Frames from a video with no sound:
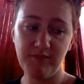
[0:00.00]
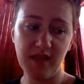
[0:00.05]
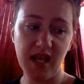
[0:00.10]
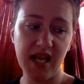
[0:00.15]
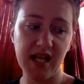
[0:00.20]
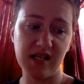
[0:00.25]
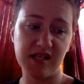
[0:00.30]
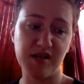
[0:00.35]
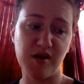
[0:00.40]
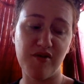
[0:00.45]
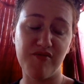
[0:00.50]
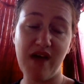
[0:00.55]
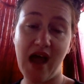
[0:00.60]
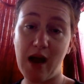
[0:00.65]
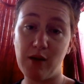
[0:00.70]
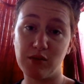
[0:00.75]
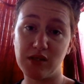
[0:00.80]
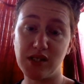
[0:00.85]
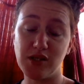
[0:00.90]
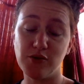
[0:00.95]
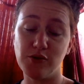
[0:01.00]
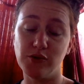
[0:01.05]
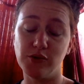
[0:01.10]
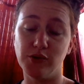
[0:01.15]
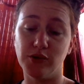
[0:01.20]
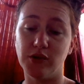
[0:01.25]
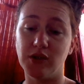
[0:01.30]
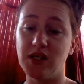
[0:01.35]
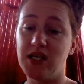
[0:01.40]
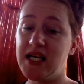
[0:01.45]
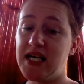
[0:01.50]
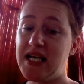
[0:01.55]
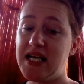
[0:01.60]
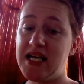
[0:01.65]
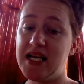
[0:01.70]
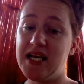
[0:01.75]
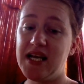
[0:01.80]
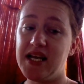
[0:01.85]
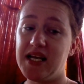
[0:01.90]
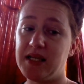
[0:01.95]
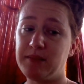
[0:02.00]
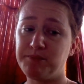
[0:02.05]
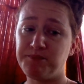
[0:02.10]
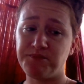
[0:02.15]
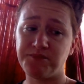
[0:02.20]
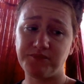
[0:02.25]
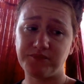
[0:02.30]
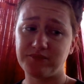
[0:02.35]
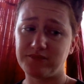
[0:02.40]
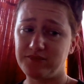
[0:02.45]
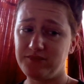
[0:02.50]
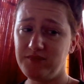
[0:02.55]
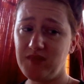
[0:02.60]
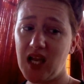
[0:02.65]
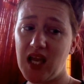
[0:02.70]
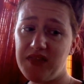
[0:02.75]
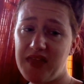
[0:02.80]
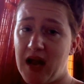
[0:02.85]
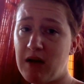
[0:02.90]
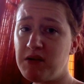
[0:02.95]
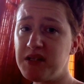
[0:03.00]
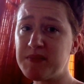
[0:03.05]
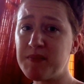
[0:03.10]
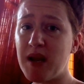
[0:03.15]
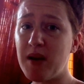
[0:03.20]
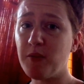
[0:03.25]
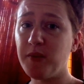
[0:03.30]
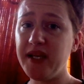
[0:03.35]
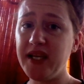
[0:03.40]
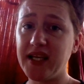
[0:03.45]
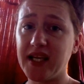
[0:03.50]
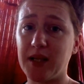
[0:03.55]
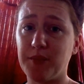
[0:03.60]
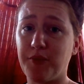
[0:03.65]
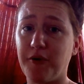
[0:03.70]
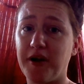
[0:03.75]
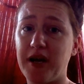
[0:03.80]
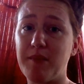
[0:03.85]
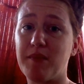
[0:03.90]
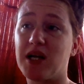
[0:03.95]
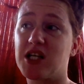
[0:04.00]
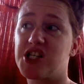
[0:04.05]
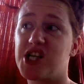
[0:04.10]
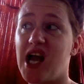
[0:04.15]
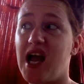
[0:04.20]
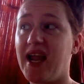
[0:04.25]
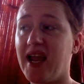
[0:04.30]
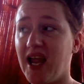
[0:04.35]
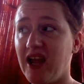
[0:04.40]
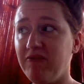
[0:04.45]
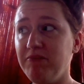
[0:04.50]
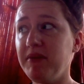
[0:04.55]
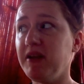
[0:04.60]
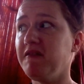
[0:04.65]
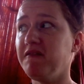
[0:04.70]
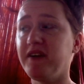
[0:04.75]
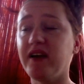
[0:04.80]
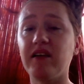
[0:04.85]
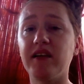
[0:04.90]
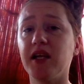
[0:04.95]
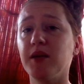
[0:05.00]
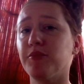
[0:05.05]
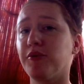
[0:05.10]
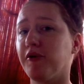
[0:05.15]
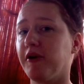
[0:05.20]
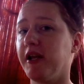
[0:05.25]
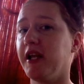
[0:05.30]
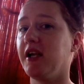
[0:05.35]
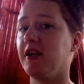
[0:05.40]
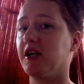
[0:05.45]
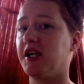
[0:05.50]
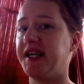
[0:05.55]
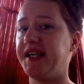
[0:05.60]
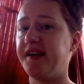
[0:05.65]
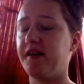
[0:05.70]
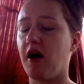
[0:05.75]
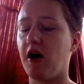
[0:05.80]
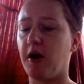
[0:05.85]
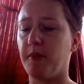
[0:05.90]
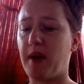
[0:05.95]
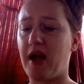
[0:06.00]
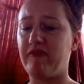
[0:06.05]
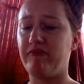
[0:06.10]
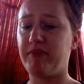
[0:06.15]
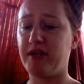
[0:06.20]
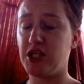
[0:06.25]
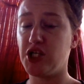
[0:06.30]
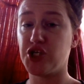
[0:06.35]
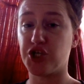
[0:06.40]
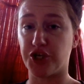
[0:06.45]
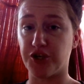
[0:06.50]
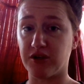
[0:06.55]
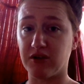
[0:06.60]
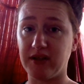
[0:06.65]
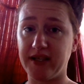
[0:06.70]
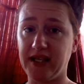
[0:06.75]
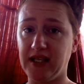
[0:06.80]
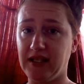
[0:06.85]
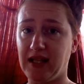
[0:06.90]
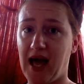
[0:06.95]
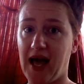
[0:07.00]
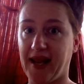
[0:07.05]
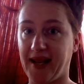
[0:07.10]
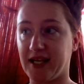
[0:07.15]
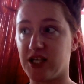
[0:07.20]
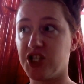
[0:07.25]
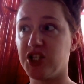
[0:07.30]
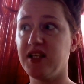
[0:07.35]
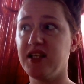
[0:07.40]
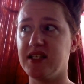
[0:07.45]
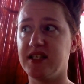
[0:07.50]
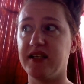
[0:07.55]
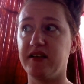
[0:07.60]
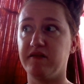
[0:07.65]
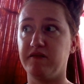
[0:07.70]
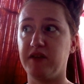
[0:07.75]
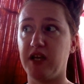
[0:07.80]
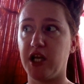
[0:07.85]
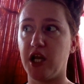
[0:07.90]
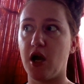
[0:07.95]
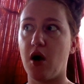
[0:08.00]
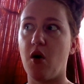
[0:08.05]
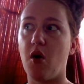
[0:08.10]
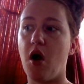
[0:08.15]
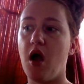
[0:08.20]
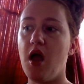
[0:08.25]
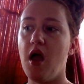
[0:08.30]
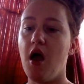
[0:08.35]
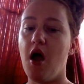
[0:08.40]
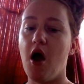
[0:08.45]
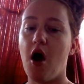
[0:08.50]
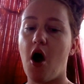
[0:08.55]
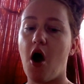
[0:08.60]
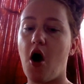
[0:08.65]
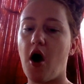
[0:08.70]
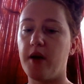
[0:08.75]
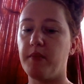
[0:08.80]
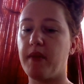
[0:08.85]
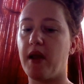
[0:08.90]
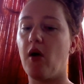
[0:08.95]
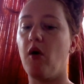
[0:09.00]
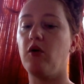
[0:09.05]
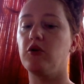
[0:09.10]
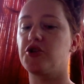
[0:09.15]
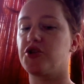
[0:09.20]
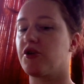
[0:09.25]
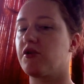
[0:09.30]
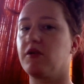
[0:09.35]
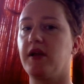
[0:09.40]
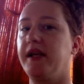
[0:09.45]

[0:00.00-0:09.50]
And so that was cool. And that was my weekend pretty much. I have been feeling pretty good. Um, I've been journaling a lot. I actually did a video on my whole journal.